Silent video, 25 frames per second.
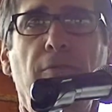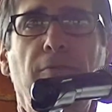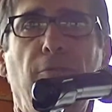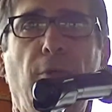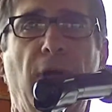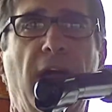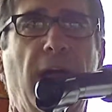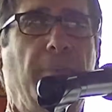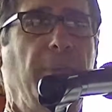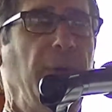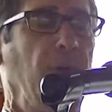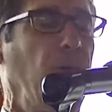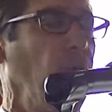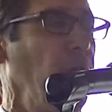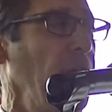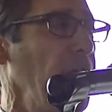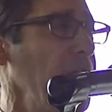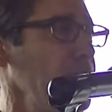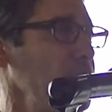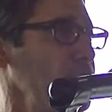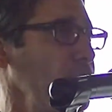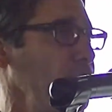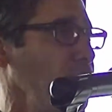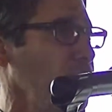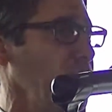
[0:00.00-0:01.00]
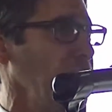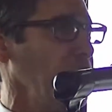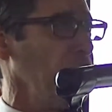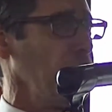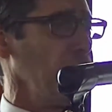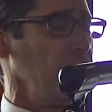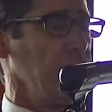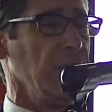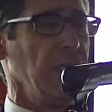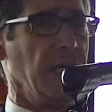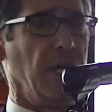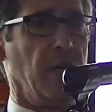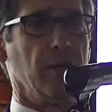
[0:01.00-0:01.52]
rapid rates for
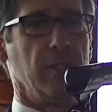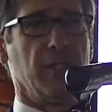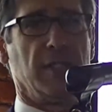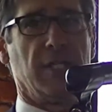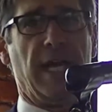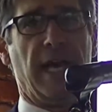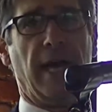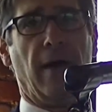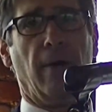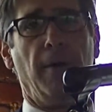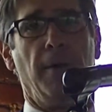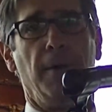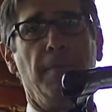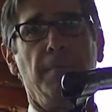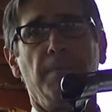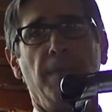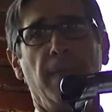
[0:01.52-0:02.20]
years and years now.